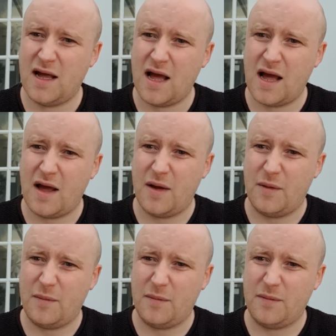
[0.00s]

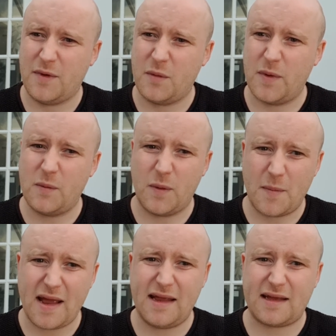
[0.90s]
and we'll
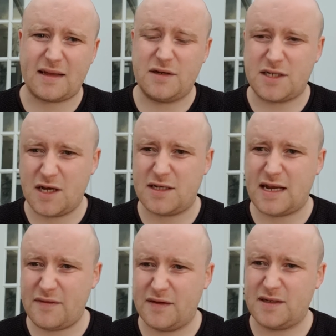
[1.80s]
make concerted
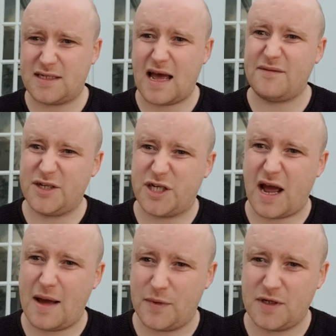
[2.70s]
efforts to have a
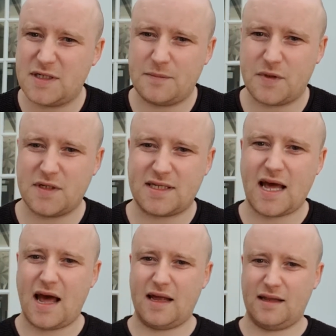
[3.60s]
chat, because
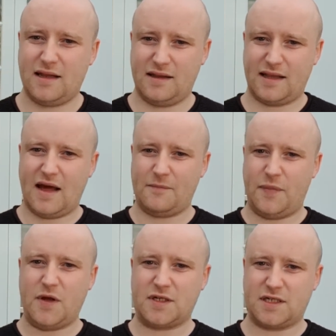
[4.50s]
that
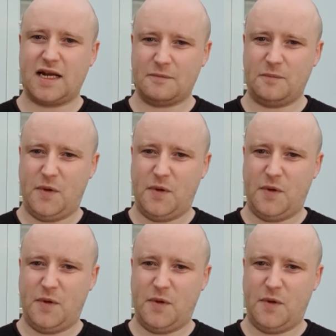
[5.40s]
personal